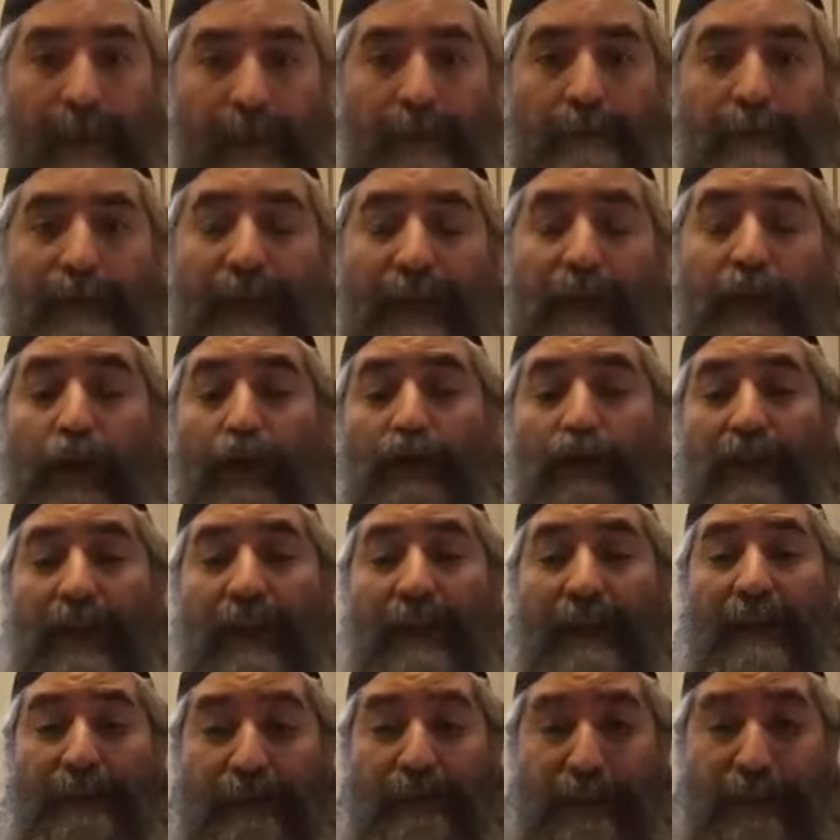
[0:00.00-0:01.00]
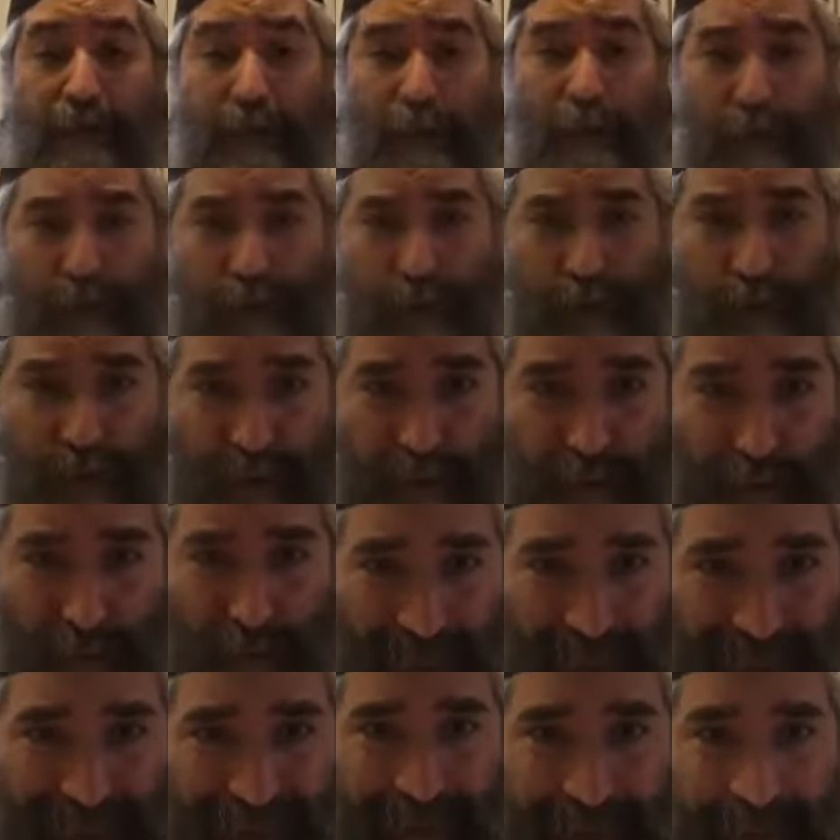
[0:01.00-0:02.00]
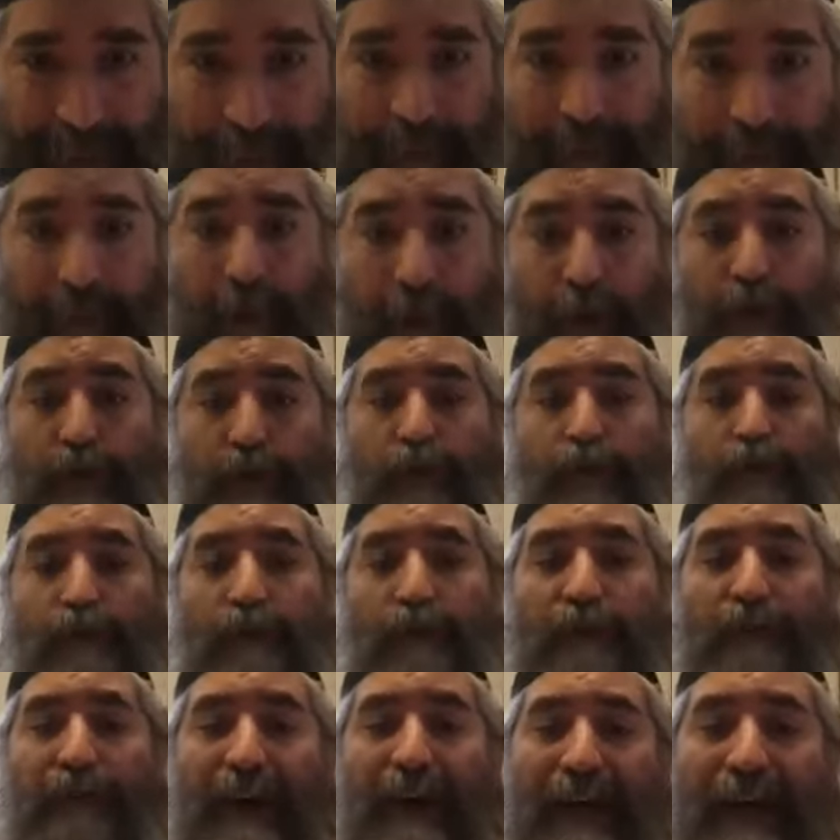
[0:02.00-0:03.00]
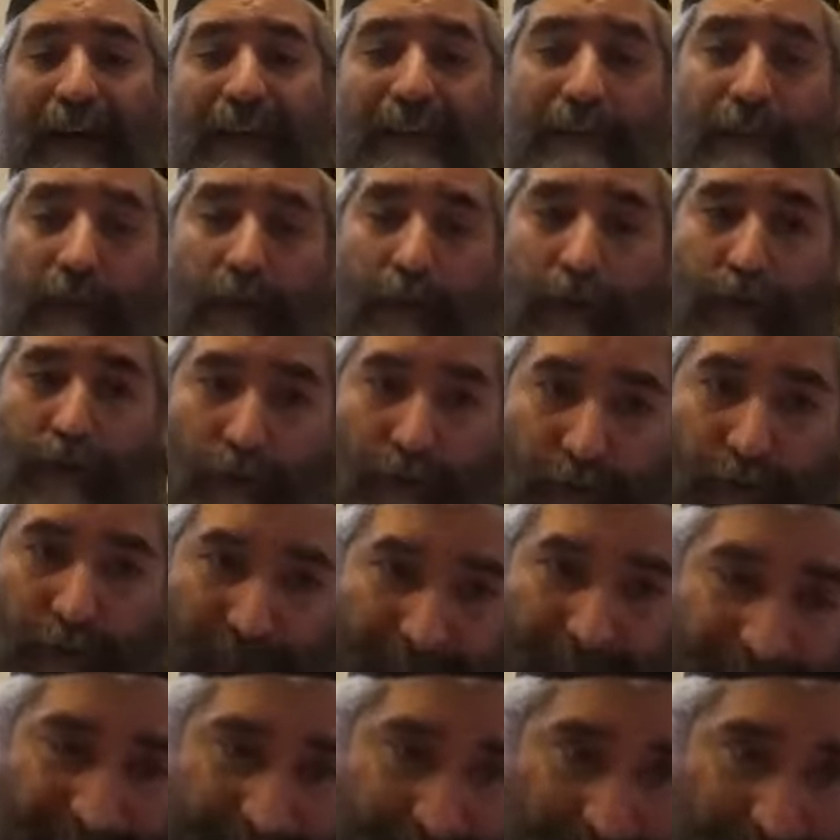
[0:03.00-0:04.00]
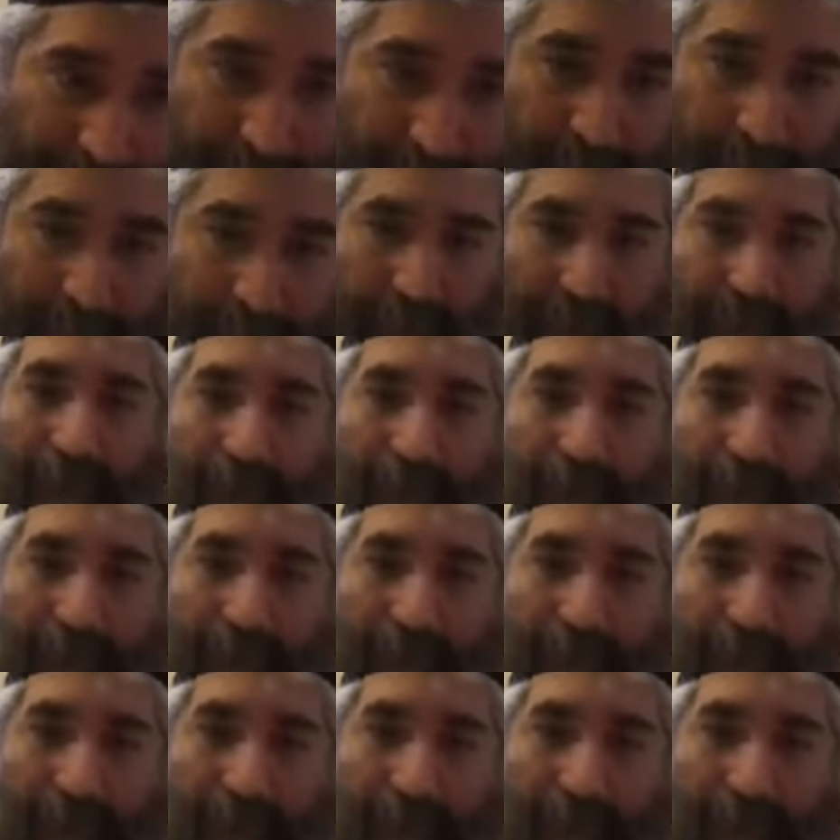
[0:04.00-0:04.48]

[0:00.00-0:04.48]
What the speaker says: Because if you try to find the reasoning